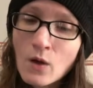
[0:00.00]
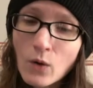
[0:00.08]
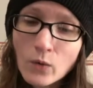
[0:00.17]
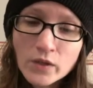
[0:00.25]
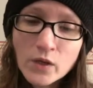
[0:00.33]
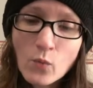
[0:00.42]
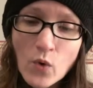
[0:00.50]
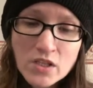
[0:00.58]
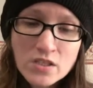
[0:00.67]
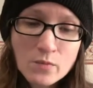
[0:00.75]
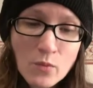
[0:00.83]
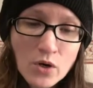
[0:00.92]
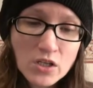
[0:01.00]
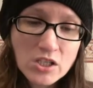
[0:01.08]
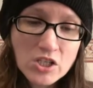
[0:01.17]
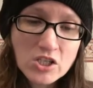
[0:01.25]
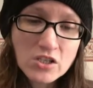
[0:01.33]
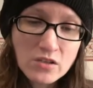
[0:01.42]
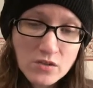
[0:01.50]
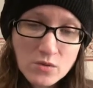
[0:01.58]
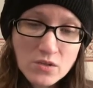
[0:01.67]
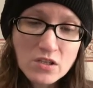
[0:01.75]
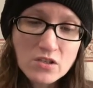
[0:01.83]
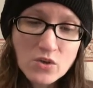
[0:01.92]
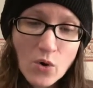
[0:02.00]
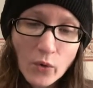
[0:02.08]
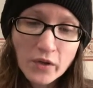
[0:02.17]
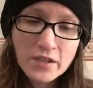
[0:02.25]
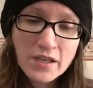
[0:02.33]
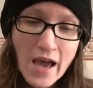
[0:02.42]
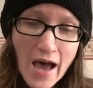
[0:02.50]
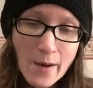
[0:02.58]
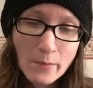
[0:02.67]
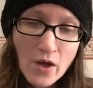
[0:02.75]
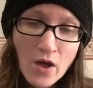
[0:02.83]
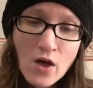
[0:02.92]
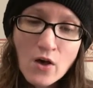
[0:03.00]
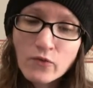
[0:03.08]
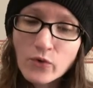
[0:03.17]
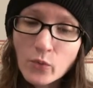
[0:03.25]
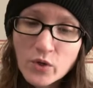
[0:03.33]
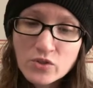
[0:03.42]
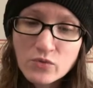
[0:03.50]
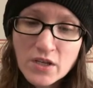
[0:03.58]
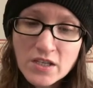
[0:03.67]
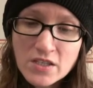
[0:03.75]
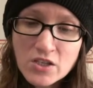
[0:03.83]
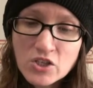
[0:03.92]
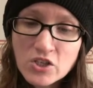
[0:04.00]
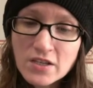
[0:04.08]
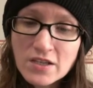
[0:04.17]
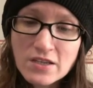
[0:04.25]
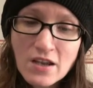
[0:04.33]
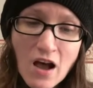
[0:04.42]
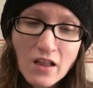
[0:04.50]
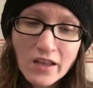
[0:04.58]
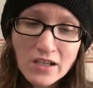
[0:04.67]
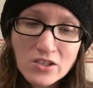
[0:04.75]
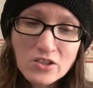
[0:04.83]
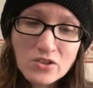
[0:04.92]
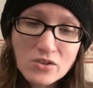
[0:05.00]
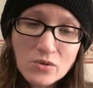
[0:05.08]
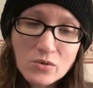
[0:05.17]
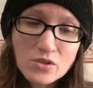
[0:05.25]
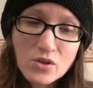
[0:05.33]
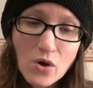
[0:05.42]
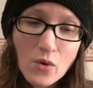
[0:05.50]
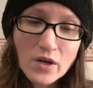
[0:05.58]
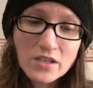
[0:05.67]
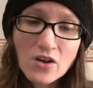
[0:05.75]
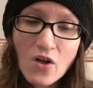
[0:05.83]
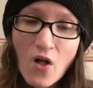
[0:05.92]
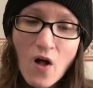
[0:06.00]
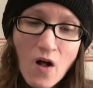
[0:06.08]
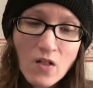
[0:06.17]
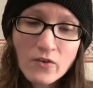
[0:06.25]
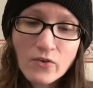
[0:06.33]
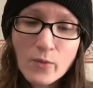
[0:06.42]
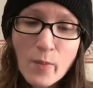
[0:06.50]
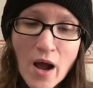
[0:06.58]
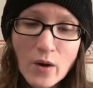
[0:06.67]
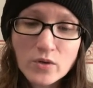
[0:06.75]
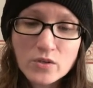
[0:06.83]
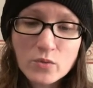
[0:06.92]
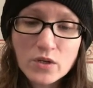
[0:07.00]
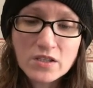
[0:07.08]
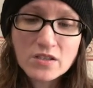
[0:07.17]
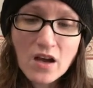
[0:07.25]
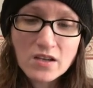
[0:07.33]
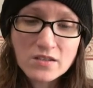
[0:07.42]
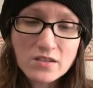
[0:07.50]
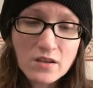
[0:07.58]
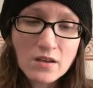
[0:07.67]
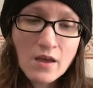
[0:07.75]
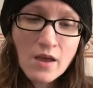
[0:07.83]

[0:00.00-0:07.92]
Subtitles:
Only once more could she use this golden cap, for which reason she did not like to do so until all of her powers were exhausted.